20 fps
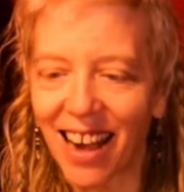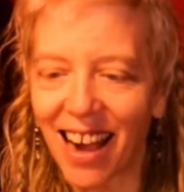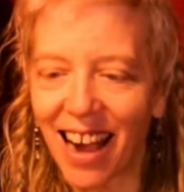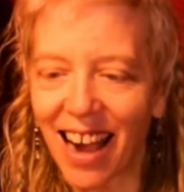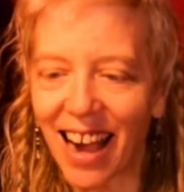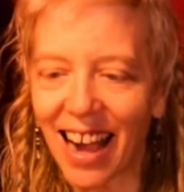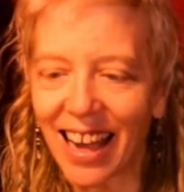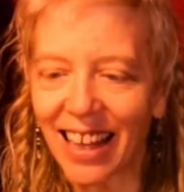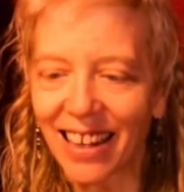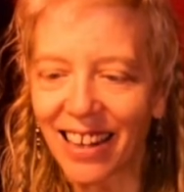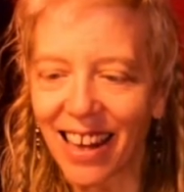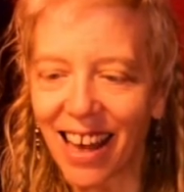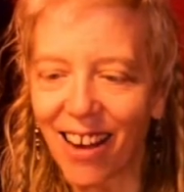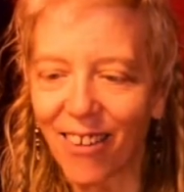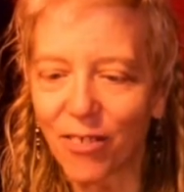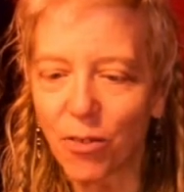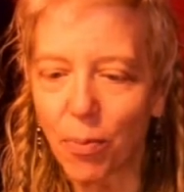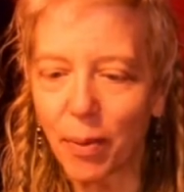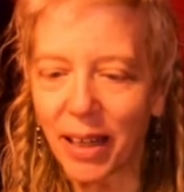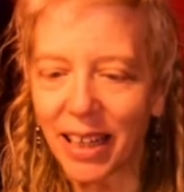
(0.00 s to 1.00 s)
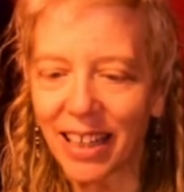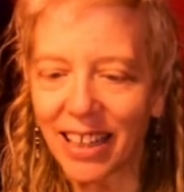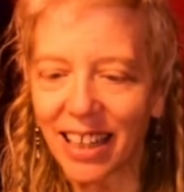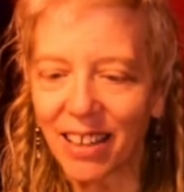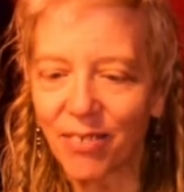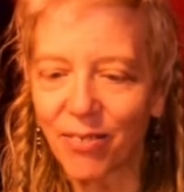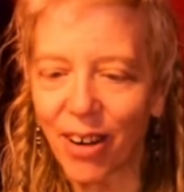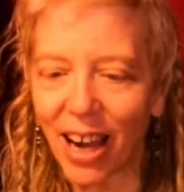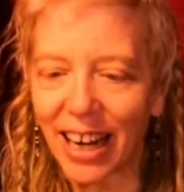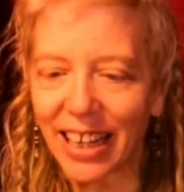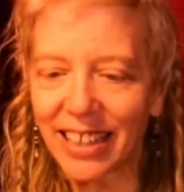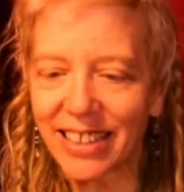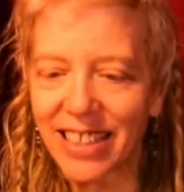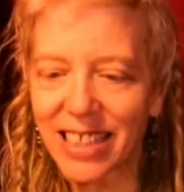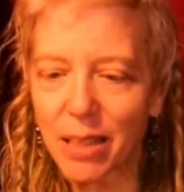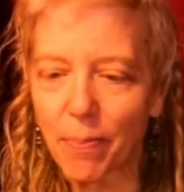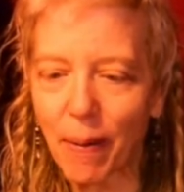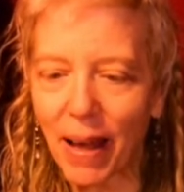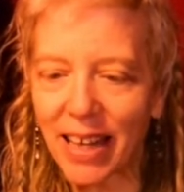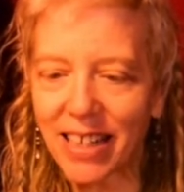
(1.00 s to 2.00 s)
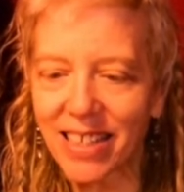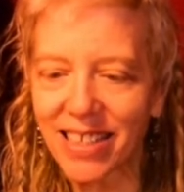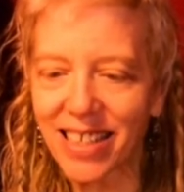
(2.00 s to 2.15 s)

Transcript: I loved being invited to spend